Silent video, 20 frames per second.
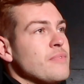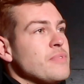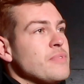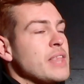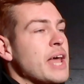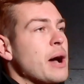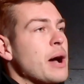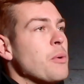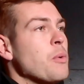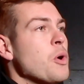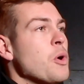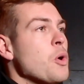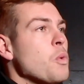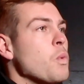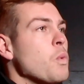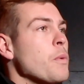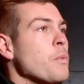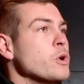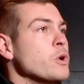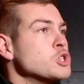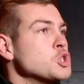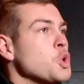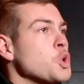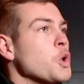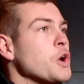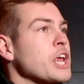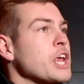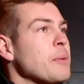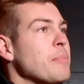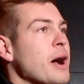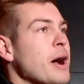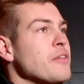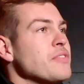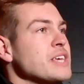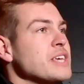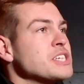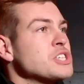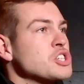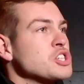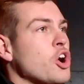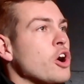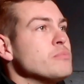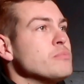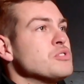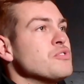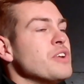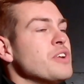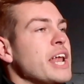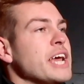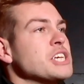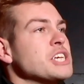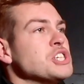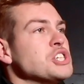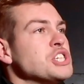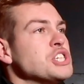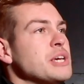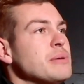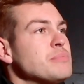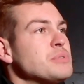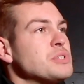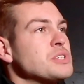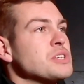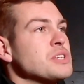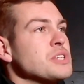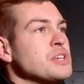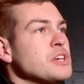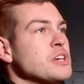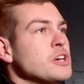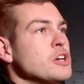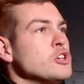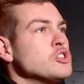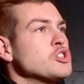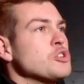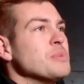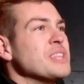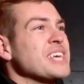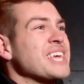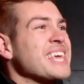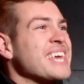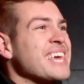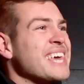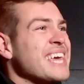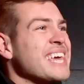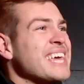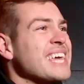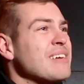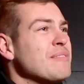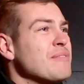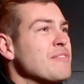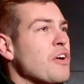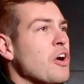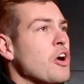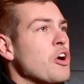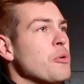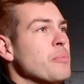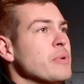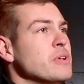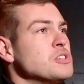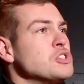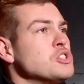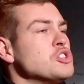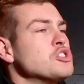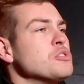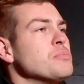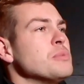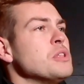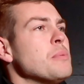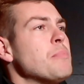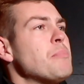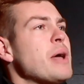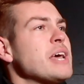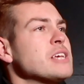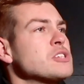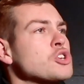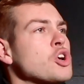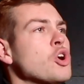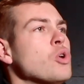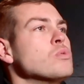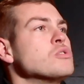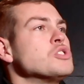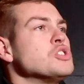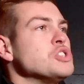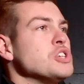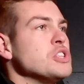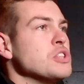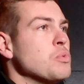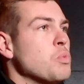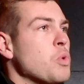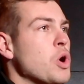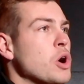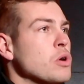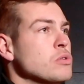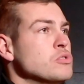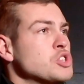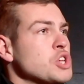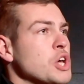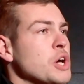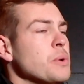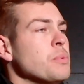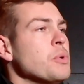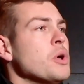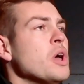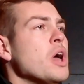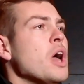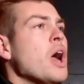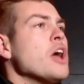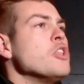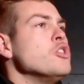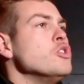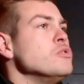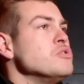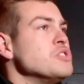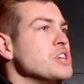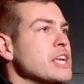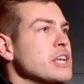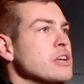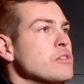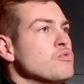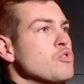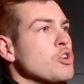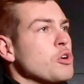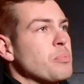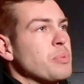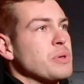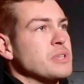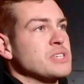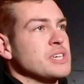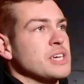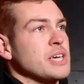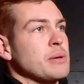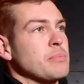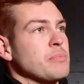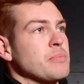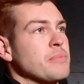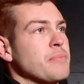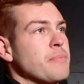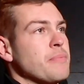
Now, when we're talking about these types of relationships, some of the key environments and some of the best cultures in the world, so New Zealand rugby team,